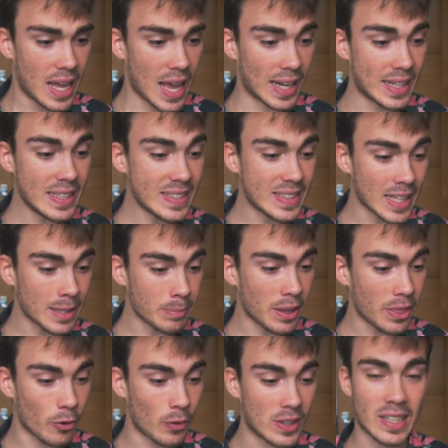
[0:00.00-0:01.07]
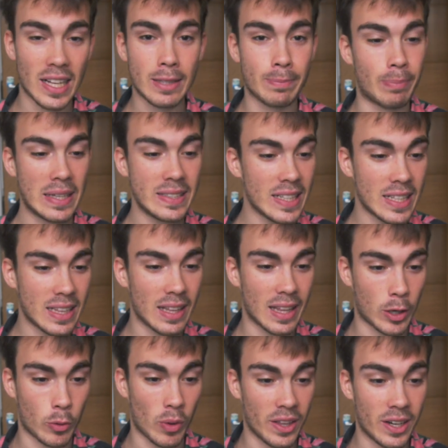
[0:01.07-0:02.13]
and he sent me the result basically
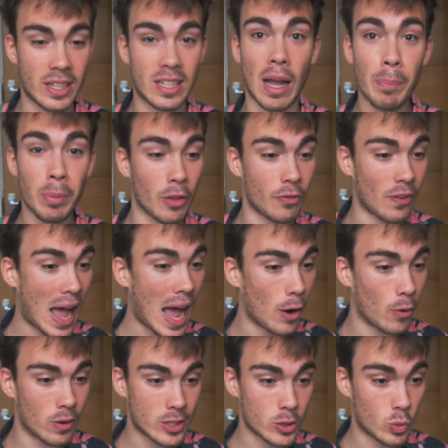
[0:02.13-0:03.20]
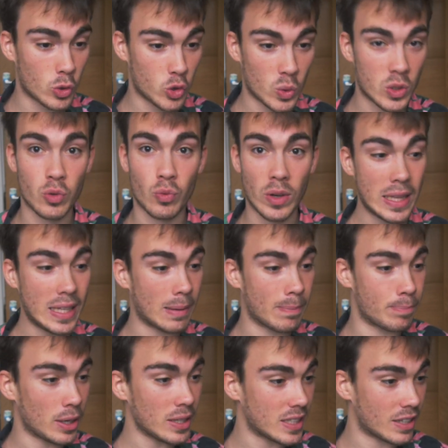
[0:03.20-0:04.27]
like within a couple of hours, which was really
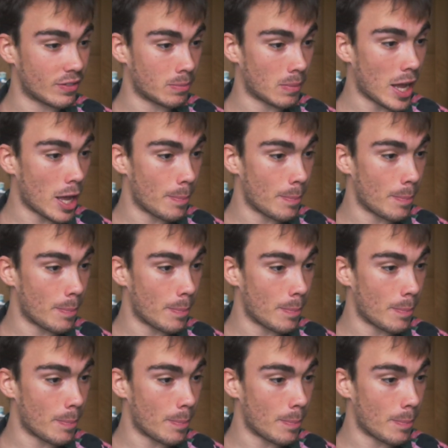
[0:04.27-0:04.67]
impressive in my